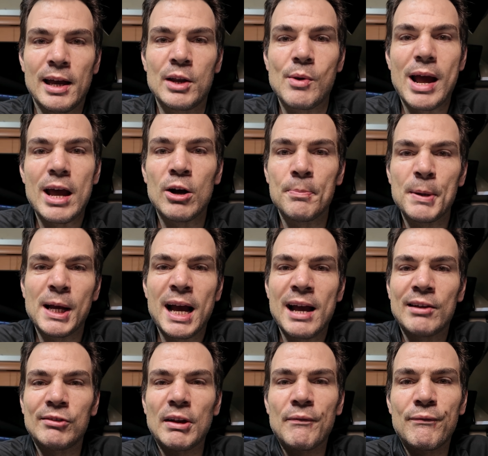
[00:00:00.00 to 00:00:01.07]
Anyway, I hope you
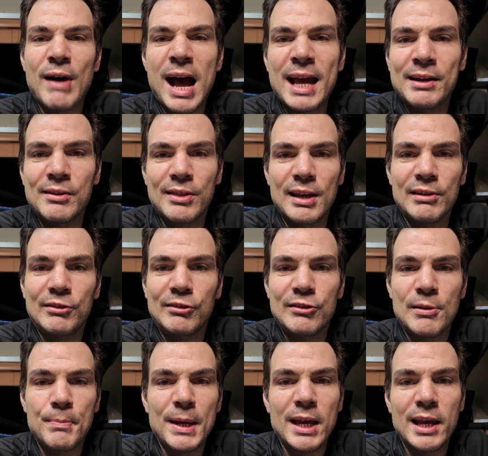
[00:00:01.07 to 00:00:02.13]
guys find this
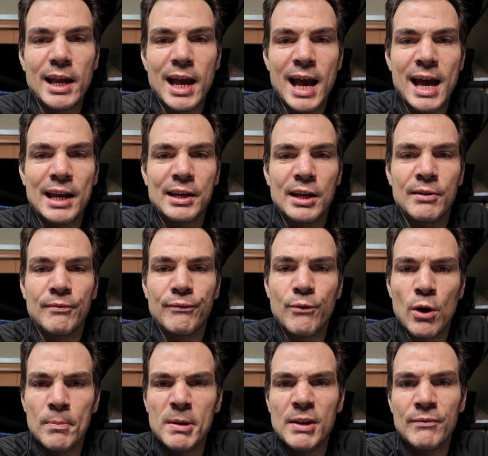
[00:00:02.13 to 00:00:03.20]
to be an
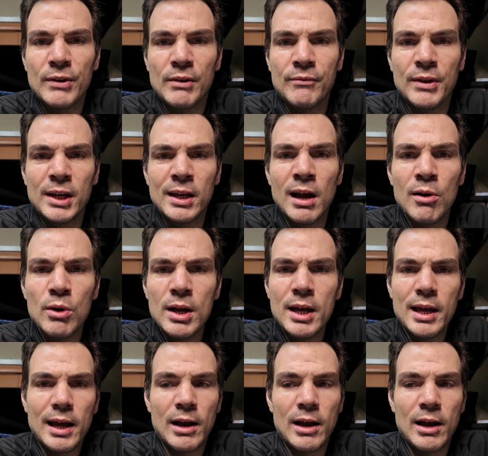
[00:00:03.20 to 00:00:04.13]
informative video.